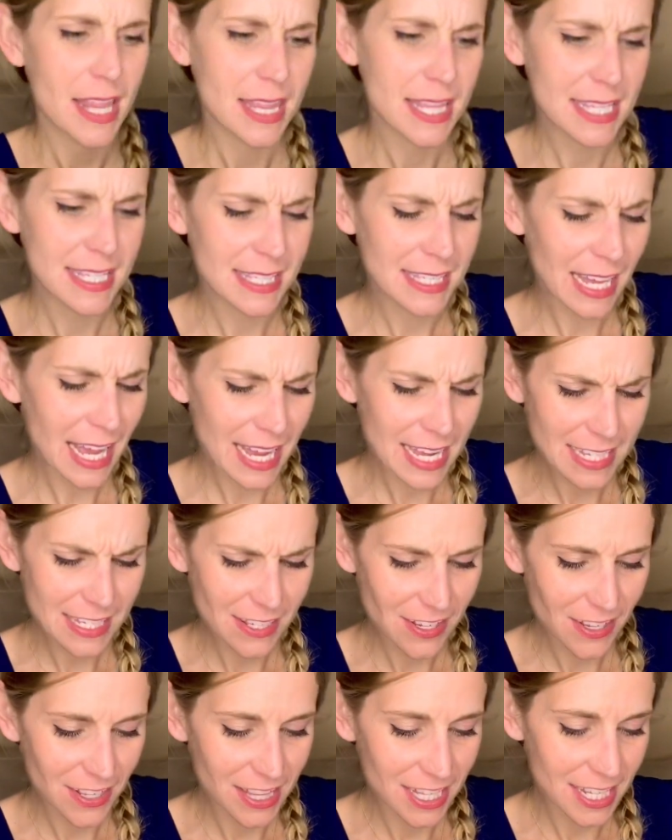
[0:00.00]
The size
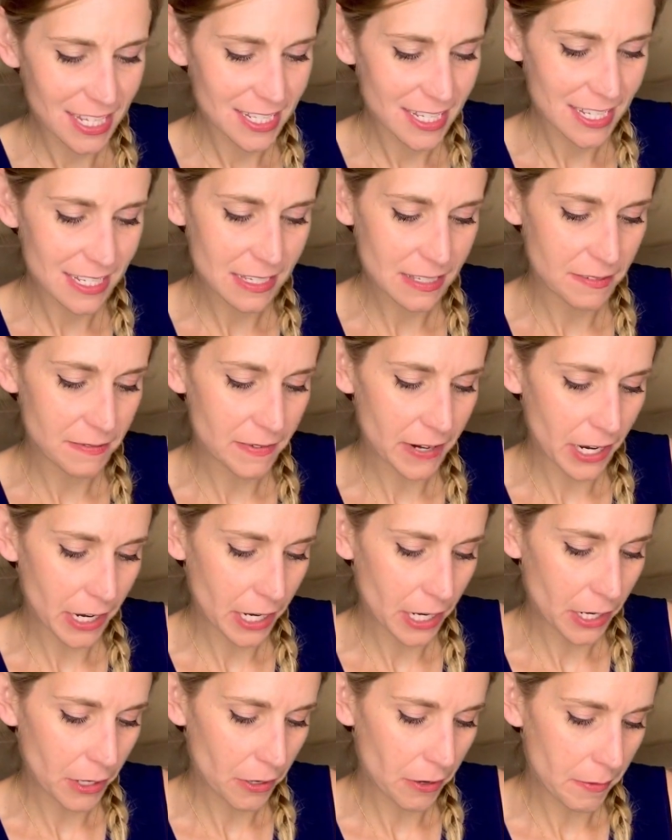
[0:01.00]
on that, this is
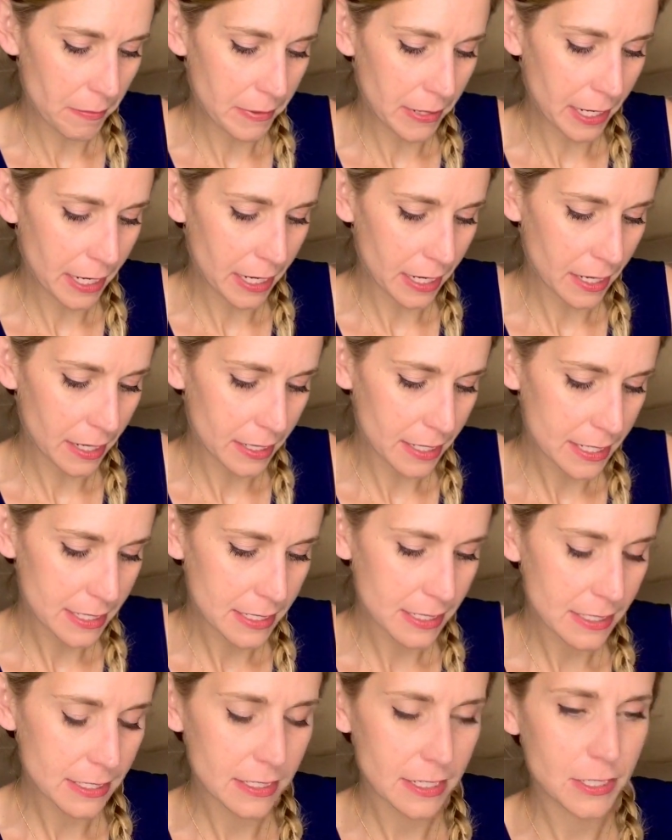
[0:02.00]
very European.
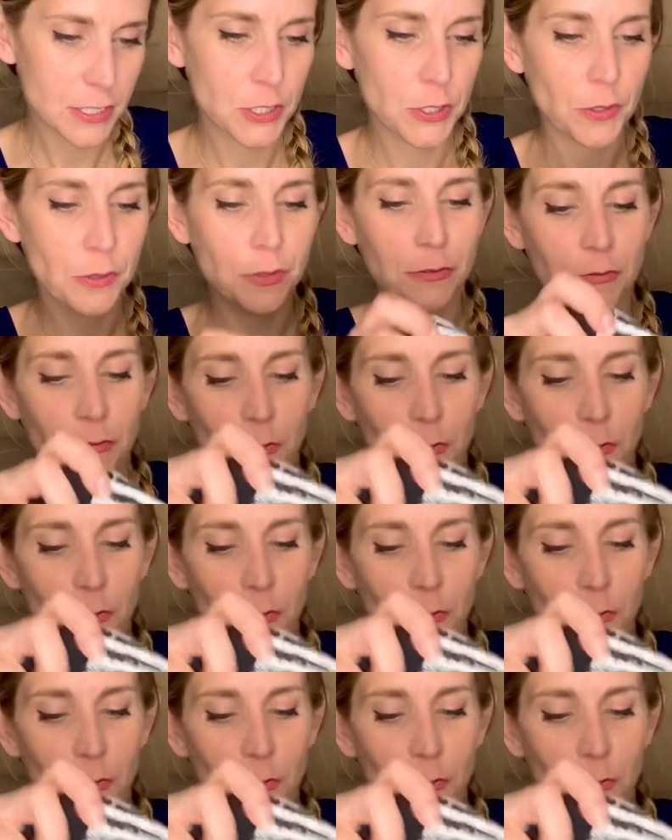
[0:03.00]
This is a two to